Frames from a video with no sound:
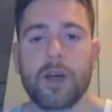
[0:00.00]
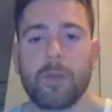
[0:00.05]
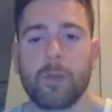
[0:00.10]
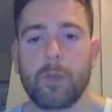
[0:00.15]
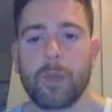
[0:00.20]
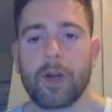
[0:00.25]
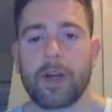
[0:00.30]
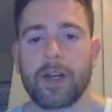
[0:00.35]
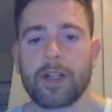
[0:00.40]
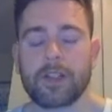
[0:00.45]

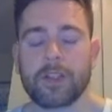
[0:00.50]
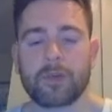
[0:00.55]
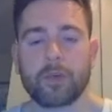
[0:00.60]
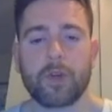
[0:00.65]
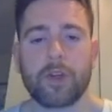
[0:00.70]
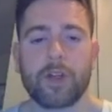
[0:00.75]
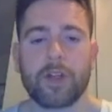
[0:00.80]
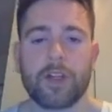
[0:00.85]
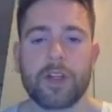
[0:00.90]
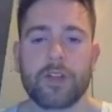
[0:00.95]
but I just
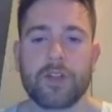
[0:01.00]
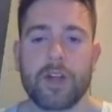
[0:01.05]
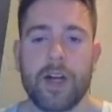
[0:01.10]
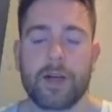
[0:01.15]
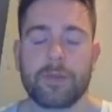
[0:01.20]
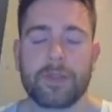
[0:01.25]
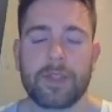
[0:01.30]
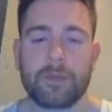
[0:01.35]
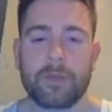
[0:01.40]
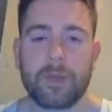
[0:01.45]
wanted to
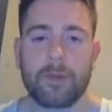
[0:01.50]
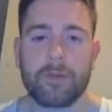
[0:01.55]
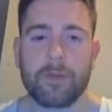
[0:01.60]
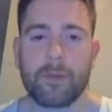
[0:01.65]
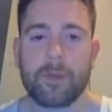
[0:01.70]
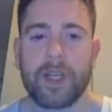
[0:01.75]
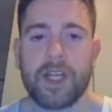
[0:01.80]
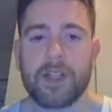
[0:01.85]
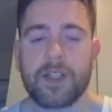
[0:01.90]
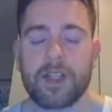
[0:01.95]
drop some
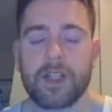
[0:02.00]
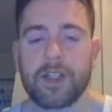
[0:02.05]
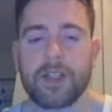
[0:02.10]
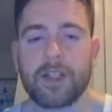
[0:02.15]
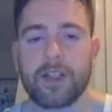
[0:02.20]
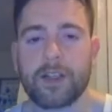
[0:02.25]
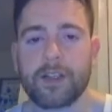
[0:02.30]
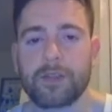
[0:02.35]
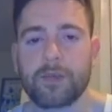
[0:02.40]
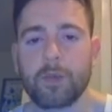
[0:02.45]
information
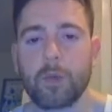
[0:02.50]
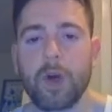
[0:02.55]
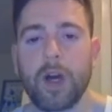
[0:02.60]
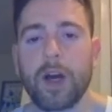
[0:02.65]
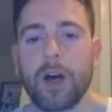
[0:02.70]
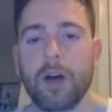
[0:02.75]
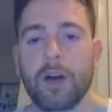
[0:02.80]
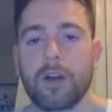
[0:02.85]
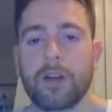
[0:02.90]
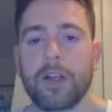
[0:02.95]
here as
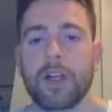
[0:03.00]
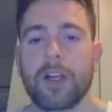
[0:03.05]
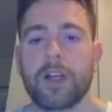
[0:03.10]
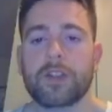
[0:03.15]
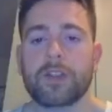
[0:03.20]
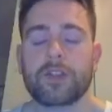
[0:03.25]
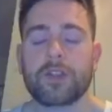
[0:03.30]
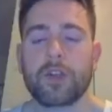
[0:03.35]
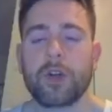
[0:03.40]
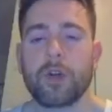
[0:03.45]
well.
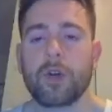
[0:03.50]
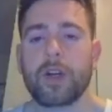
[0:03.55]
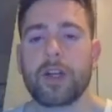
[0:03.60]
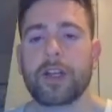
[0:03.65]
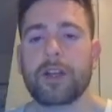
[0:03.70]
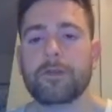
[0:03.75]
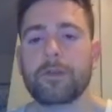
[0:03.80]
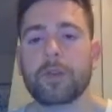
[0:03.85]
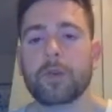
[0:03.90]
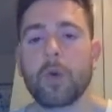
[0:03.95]
So
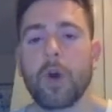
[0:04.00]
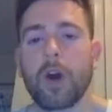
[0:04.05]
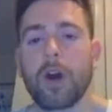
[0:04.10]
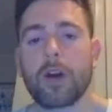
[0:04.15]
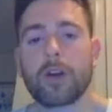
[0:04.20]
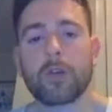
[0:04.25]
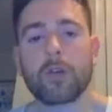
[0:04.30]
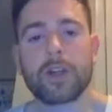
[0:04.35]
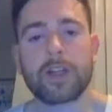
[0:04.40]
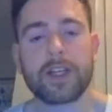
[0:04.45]
if you are
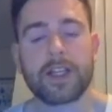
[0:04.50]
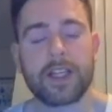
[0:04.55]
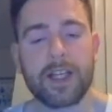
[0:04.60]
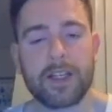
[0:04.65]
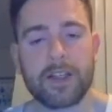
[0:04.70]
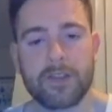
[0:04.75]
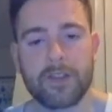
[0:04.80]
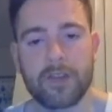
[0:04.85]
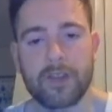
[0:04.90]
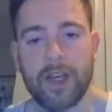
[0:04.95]
going to
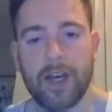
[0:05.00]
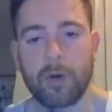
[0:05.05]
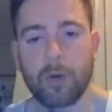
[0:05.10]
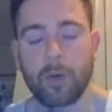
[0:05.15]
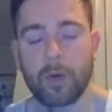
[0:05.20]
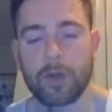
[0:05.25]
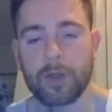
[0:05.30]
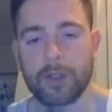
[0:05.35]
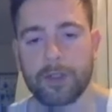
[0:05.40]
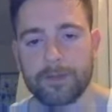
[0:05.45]
cancel that
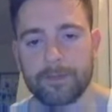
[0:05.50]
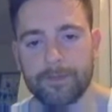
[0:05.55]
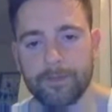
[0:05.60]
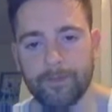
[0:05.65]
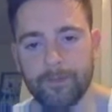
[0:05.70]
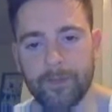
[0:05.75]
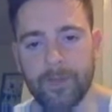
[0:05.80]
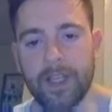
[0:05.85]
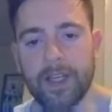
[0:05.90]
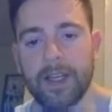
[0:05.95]
order
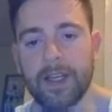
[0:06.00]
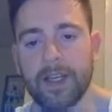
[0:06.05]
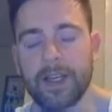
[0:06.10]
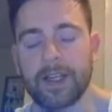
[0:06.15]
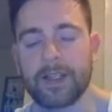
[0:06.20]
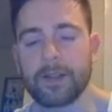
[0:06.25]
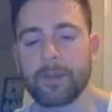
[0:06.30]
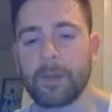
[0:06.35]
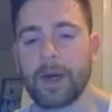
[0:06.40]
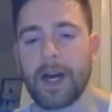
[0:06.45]

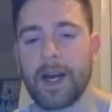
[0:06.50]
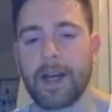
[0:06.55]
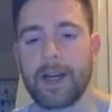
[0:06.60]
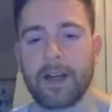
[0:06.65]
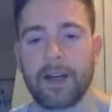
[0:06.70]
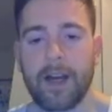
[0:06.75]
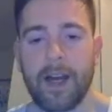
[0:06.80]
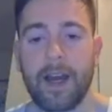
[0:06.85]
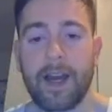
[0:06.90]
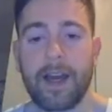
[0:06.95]
and the
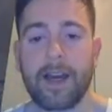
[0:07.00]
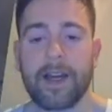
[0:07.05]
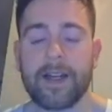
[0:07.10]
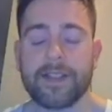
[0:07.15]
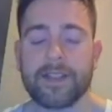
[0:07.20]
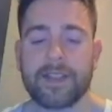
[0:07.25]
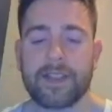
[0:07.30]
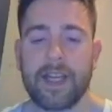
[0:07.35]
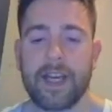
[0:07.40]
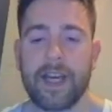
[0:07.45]
buyer
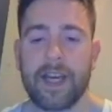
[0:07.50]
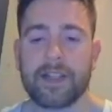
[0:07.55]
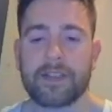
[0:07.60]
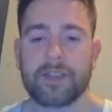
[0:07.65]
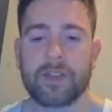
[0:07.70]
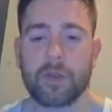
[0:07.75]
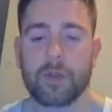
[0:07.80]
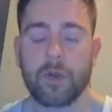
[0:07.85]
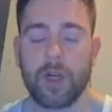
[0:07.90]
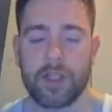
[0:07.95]
has asked
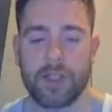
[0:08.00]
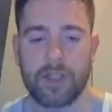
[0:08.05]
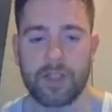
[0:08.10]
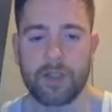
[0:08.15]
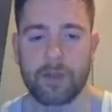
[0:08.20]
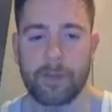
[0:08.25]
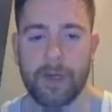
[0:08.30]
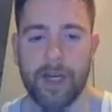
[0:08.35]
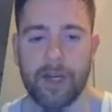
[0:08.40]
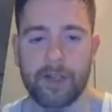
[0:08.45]
a question
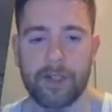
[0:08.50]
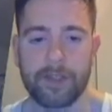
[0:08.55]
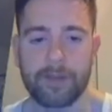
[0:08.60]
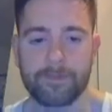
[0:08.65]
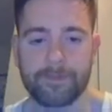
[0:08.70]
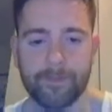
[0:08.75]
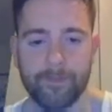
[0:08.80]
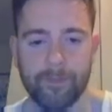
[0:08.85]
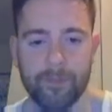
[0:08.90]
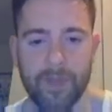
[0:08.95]
about it
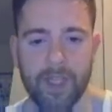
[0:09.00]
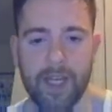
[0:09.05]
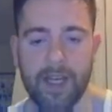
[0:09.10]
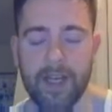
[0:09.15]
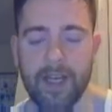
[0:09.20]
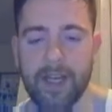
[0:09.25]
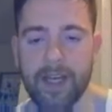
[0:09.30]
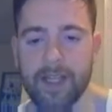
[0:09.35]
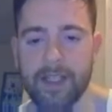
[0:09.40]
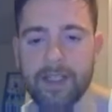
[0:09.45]

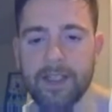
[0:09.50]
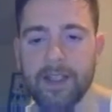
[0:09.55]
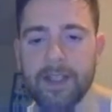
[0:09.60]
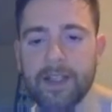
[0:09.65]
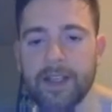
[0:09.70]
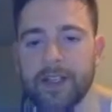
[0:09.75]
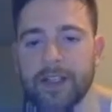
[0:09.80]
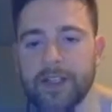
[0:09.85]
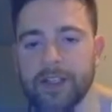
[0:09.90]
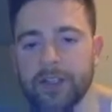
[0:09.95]
and
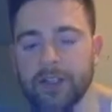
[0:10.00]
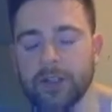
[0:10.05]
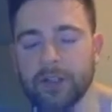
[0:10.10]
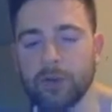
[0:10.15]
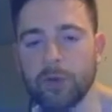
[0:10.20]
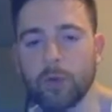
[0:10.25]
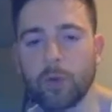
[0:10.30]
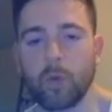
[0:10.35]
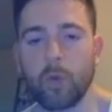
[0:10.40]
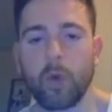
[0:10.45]

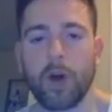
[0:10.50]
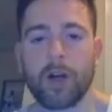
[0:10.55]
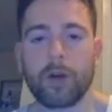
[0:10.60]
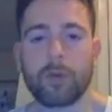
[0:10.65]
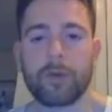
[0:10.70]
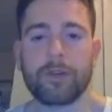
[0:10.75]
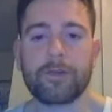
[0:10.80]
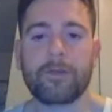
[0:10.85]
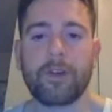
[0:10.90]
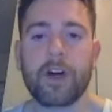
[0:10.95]
you want to
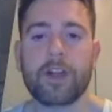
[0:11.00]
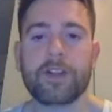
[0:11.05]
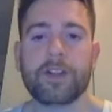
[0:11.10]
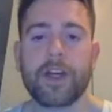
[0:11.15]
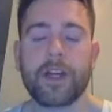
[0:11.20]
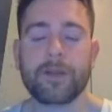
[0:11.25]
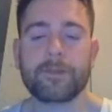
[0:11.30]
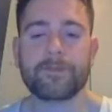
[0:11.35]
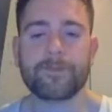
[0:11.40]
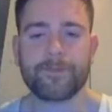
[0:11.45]
refund
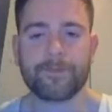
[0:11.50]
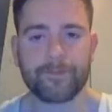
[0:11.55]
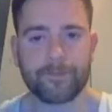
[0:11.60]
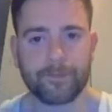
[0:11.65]
them,